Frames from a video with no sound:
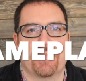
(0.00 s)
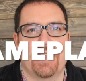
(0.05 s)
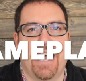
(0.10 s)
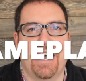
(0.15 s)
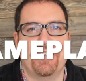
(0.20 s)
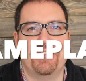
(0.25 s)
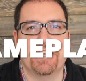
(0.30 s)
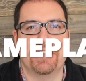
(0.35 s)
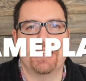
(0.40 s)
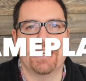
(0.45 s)

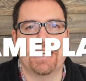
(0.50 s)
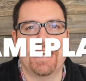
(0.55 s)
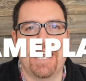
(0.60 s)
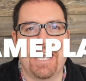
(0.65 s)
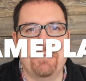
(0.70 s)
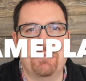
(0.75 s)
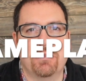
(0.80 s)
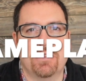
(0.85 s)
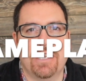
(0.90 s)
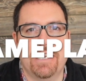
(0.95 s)
I think the
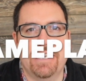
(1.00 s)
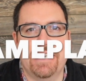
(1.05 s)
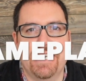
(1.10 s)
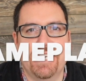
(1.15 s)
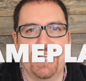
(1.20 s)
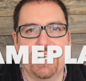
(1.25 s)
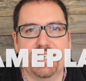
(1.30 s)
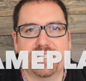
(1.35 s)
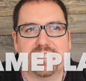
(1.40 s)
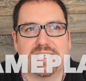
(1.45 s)
gameplay
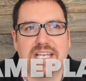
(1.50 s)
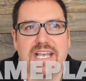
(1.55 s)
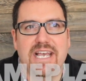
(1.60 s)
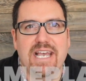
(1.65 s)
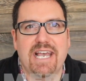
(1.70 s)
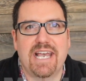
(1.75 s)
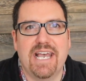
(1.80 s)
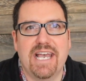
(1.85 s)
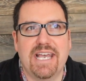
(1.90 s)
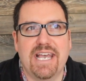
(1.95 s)
is,
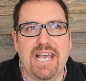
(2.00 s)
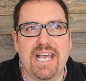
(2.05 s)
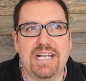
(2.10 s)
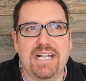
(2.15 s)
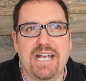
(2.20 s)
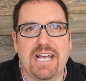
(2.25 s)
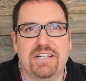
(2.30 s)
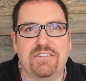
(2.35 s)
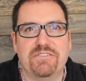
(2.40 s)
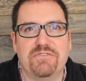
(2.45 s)
at,
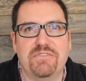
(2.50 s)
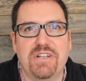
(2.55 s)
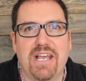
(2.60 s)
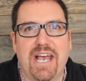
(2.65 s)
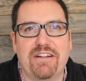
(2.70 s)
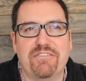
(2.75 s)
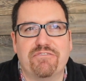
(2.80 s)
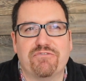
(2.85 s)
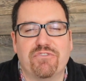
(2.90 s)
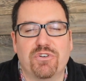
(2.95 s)
at,
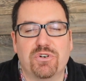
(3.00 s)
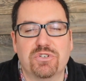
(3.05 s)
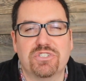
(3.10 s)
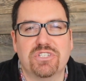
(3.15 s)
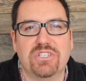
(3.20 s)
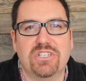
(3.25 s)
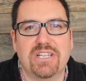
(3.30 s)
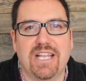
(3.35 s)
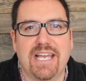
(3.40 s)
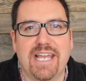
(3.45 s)
at,
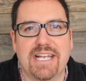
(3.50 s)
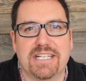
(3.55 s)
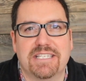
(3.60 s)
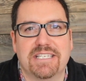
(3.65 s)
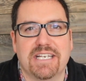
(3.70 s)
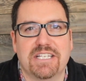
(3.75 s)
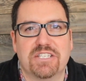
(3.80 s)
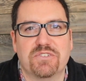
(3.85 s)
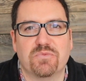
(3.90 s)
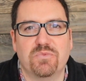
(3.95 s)
first glance,
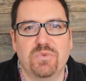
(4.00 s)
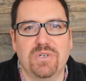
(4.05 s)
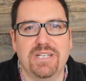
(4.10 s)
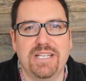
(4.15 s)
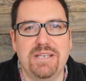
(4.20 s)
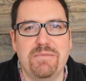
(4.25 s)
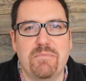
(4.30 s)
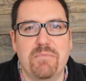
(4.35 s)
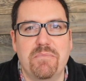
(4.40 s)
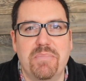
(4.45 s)
it's
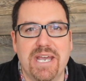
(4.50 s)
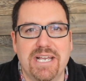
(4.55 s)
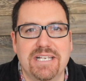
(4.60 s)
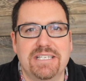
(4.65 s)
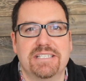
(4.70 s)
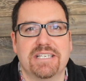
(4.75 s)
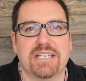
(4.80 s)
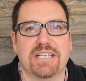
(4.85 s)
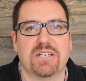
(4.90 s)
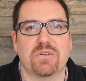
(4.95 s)
really
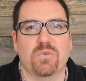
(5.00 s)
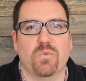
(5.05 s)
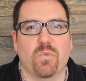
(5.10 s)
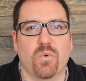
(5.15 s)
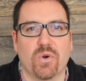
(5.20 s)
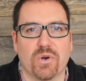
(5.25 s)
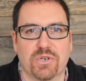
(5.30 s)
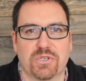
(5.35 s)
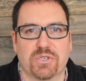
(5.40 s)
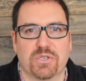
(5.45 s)
basic
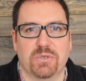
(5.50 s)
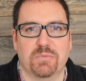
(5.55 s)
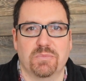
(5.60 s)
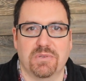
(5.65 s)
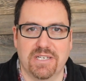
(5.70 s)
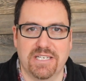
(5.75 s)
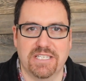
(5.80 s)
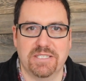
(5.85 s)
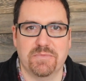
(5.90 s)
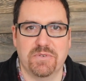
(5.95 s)
worker
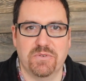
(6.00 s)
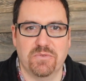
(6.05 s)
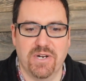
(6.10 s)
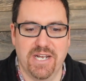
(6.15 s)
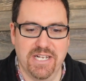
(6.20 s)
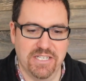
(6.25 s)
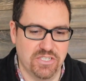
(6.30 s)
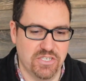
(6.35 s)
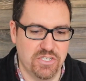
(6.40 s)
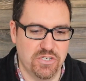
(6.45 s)
placement,
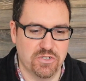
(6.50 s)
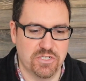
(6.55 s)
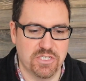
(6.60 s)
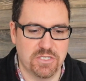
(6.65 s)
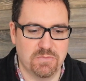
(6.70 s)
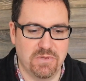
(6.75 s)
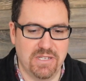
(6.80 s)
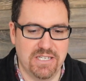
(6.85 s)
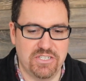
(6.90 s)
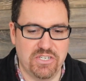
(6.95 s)
right? So you're
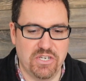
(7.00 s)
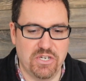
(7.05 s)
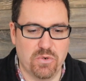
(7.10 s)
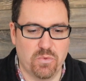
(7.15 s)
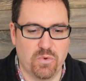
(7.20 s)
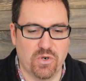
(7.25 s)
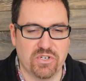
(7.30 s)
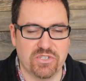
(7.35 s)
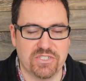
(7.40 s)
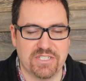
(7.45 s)
just placing your
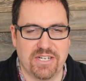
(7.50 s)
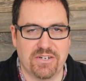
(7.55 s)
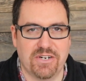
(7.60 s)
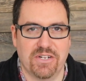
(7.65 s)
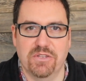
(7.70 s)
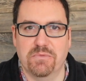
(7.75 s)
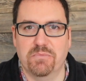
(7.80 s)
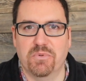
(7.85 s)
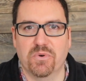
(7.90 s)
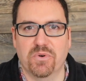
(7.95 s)
workers out
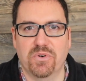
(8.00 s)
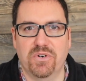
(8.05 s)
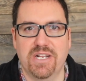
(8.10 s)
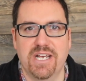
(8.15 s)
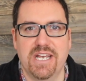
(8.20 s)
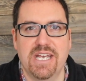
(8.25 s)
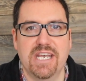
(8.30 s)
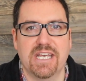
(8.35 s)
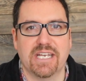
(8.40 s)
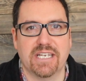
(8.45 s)
on the
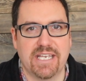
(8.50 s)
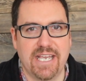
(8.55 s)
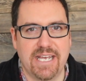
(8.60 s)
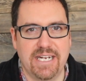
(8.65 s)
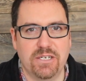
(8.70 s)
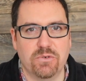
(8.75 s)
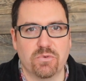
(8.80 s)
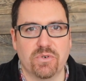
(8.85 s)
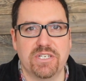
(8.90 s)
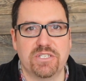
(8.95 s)
board,
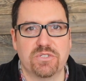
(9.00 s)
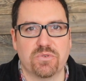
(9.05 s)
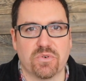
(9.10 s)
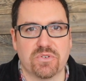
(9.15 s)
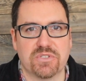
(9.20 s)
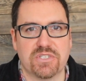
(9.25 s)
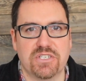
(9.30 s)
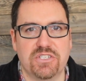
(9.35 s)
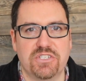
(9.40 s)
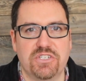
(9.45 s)
gaining
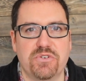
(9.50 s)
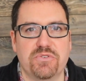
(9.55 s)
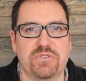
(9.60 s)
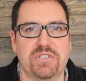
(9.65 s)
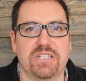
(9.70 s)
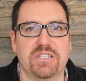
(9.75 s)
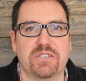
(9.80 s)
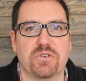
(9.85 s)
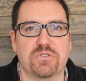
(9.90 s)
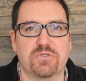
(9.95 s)
resources,
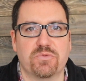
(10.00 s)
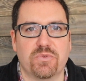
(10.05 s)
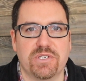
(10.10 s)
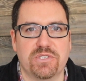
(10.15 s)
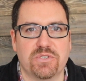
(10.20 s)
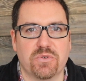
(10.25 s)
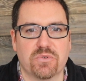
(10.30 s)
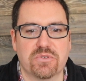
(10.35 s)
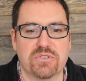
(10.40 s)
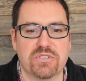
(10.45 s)
using those
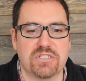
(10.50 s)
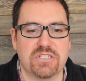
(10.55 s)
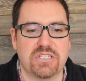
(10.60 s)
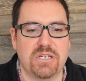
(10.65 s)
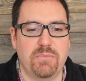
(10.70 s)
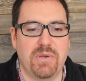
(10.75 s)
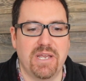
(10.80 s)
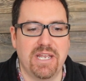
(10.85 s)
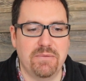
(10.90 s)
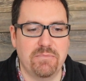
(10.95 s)
resources
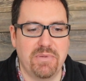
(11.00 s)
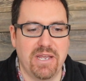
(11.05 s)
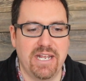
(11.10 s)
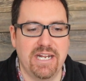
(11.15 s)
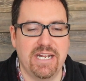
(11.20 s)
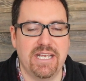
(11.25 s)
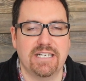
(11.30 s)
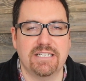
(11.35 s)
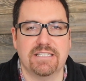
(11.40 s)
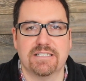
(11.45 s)
to paint
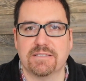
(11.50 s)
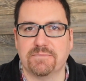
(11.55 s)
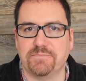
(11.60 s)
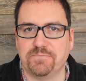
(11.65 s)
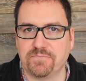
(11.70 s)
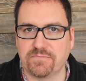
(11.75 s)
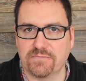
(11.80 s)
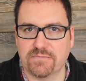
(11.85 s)
paintings,